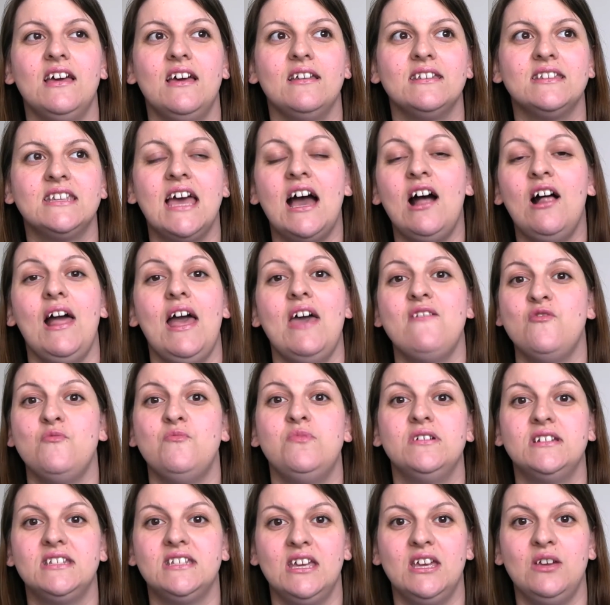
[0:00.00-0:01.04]
tell
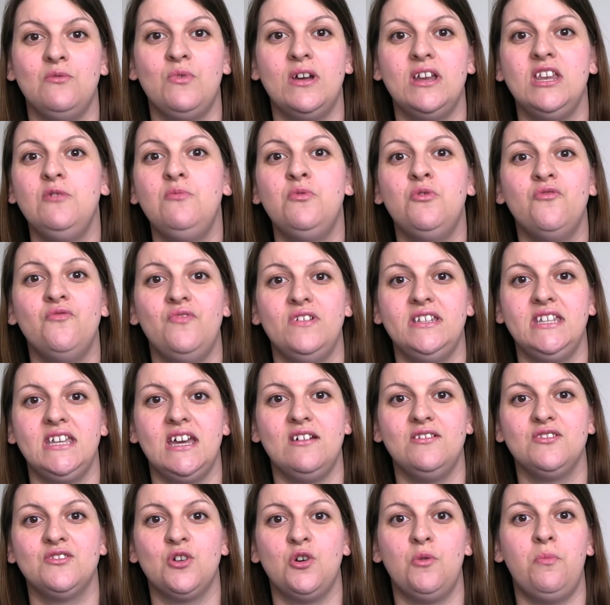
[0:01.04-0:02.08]
everybody when you put
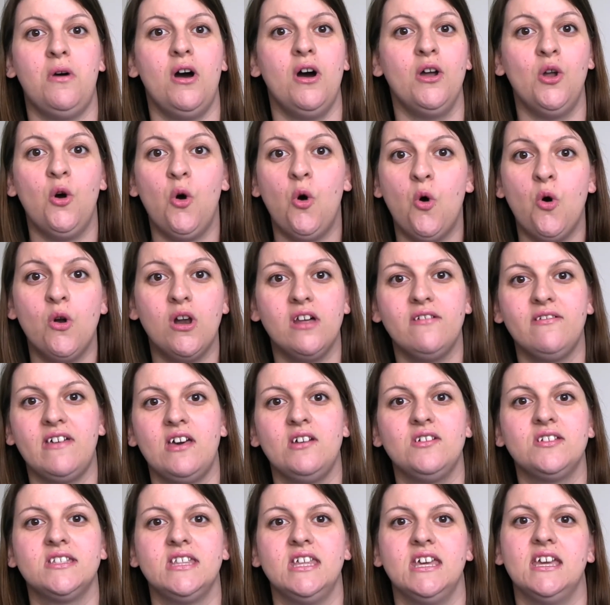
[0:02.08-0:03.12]
videos up on all of
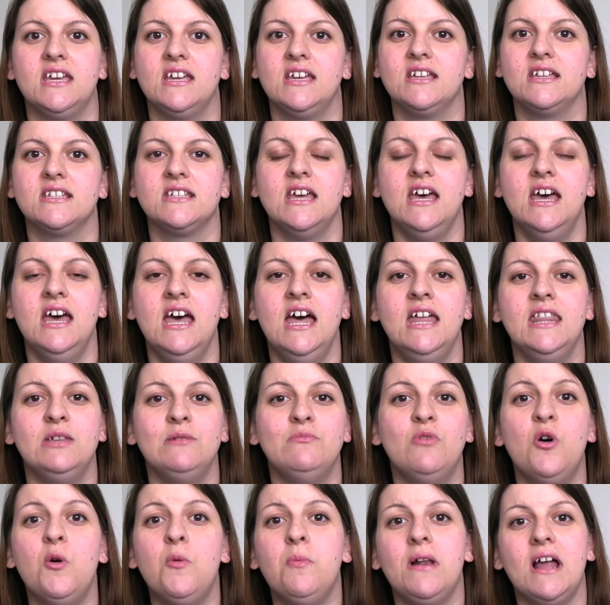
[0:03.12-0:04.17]
those things. The
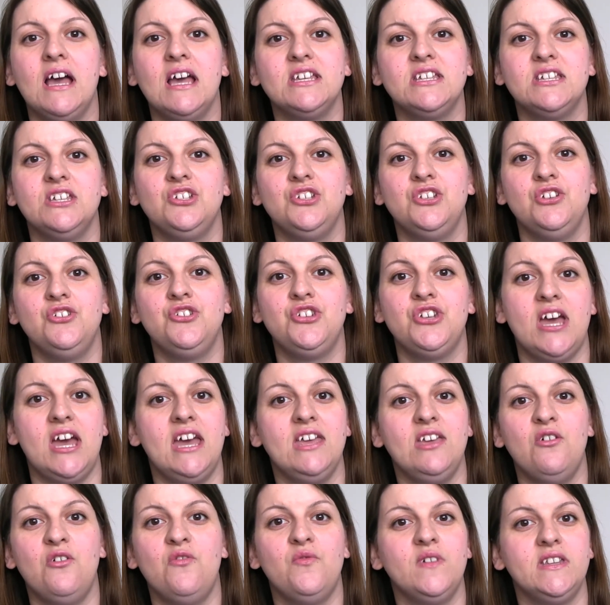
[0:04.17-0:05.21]
more places you share
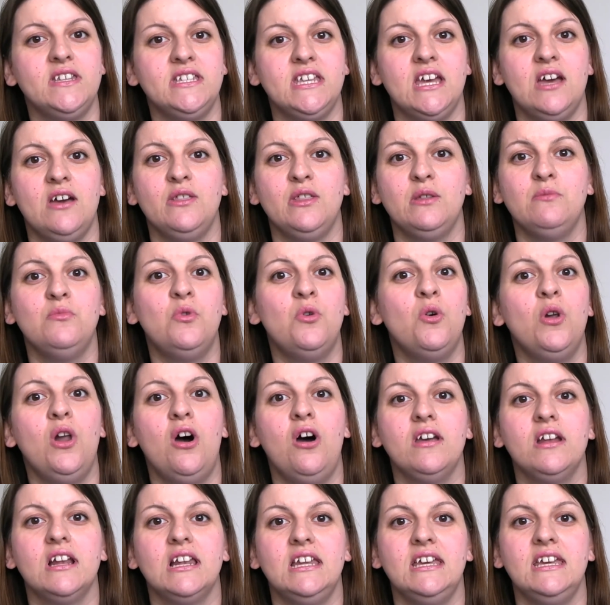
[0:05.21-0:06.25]
your video, the more
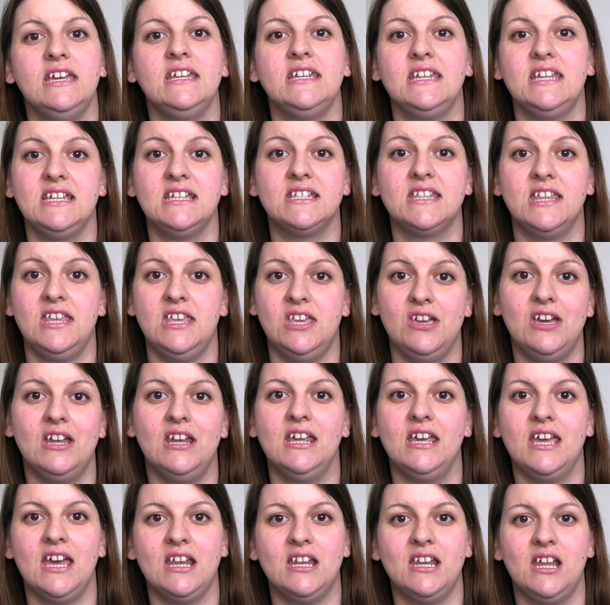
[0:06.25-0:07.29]
likely it is that you're going
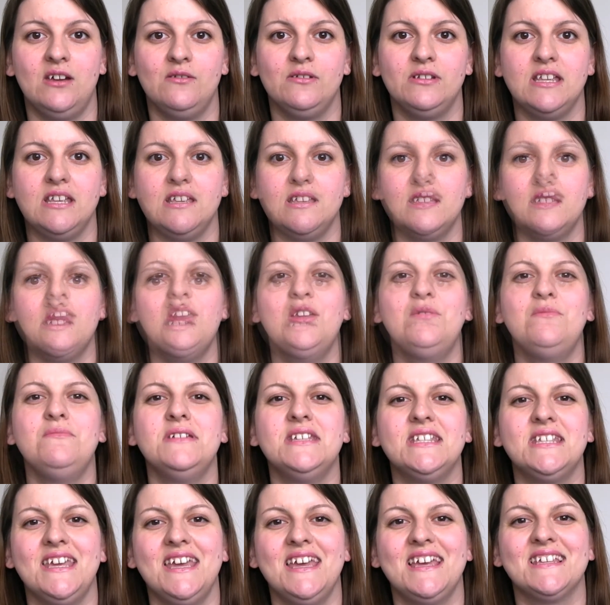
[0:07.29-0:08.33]
to get noticed. Number
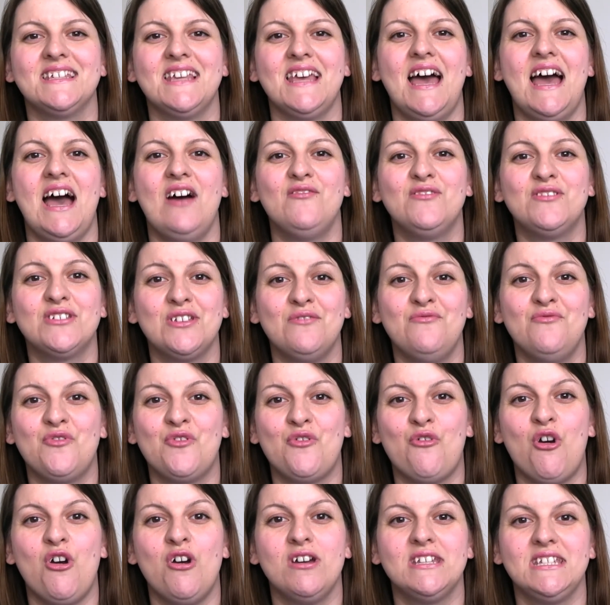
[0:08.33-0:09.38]
six, have some
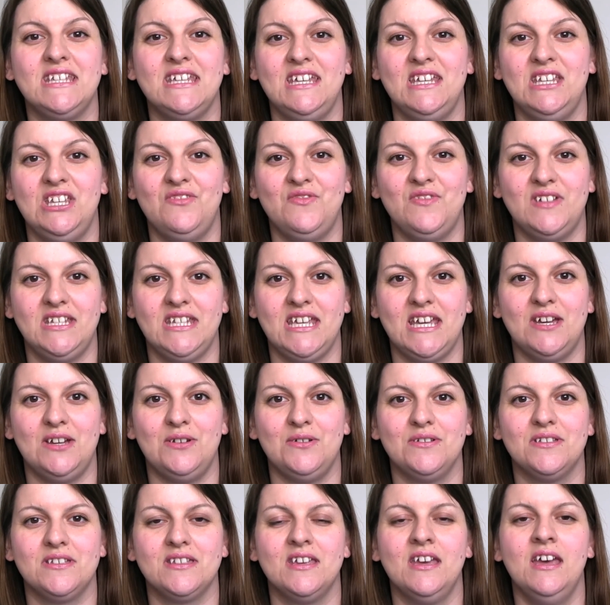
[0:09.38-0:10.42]
variety in your
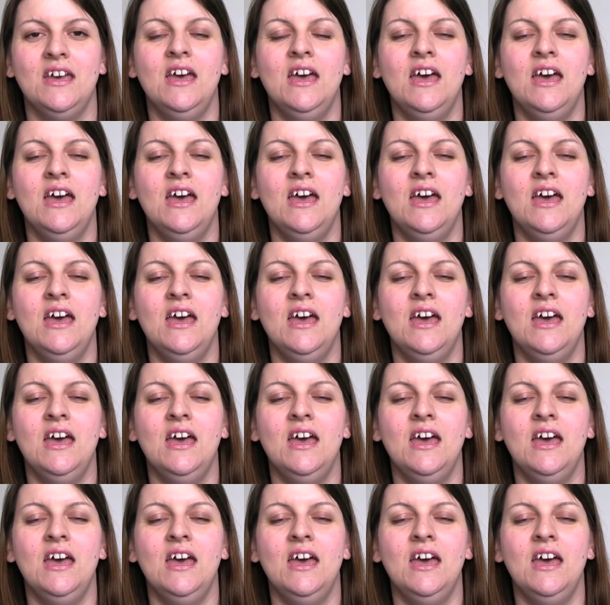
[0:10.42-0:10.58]
videos.